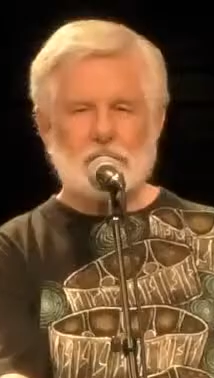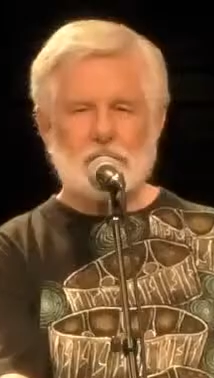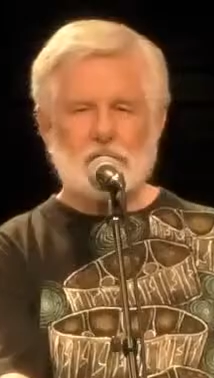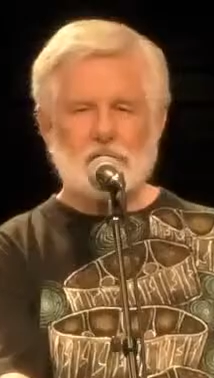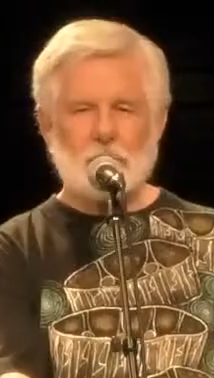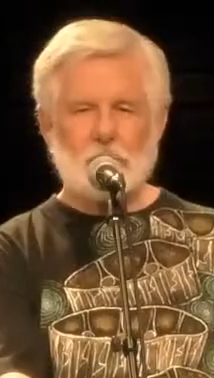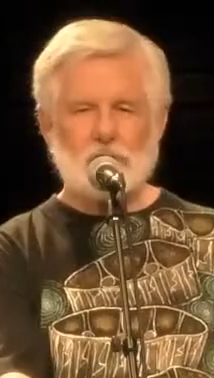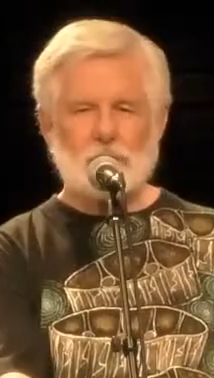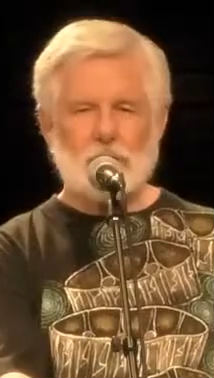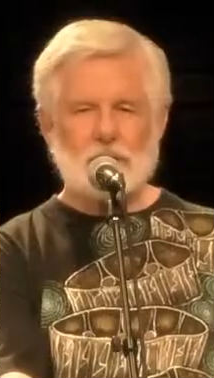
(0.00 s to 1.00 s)
think so
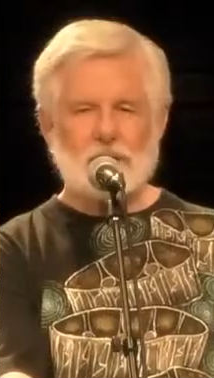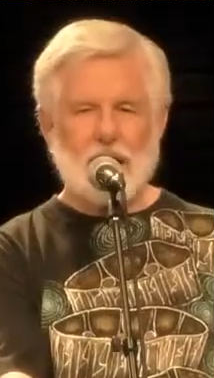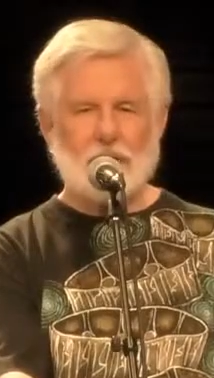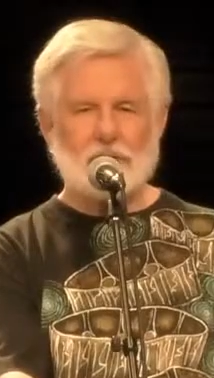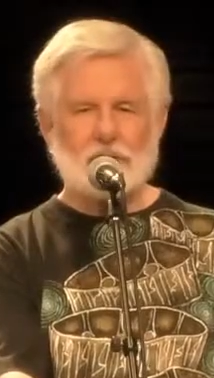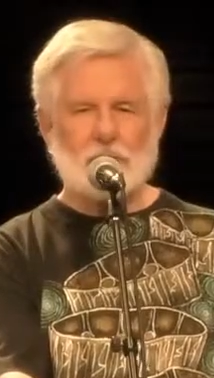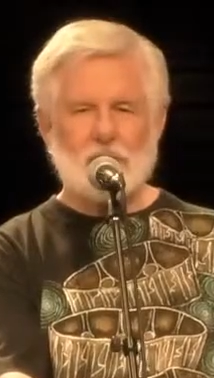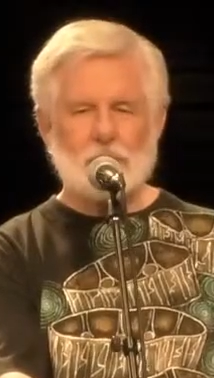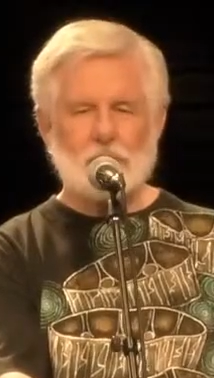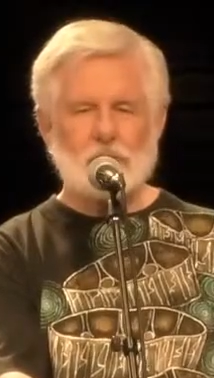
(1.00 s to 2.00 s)
much about having to
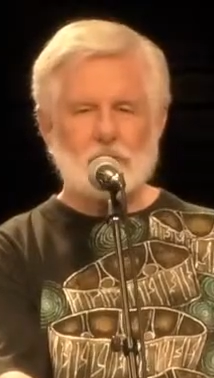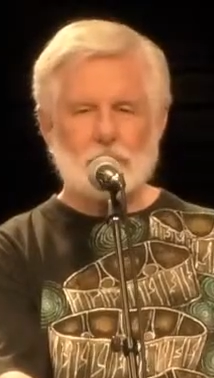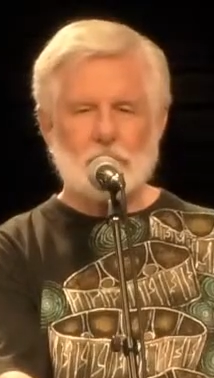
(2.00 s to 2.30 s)
make music.